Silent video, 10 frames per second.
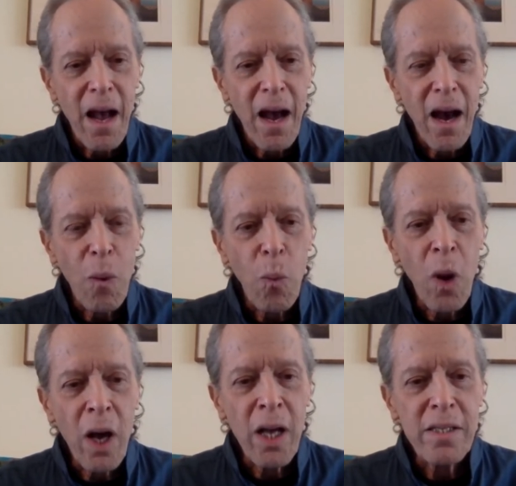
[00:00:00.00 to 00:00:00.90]

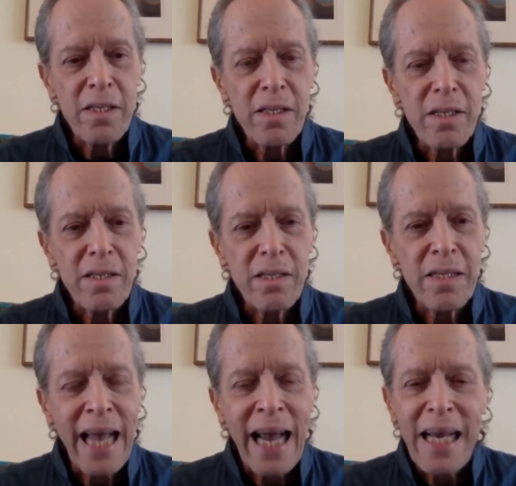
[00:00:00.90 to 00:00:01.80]
was
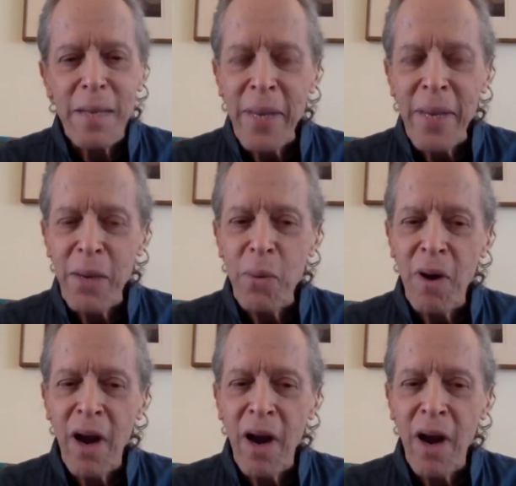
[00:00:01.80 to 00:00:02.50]
getting me where I